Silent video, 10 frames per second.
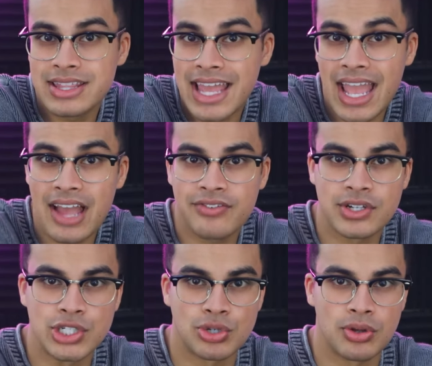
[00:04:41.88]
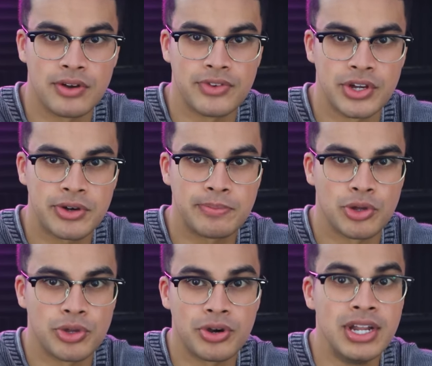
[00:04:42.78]
they have control of your
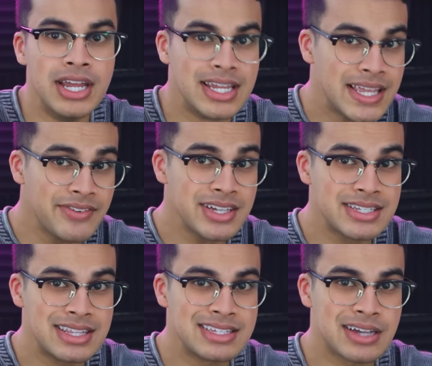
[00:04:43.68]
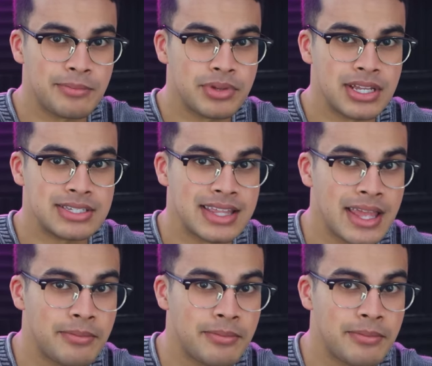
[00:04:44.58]
crypto. You're giving it to these companies and they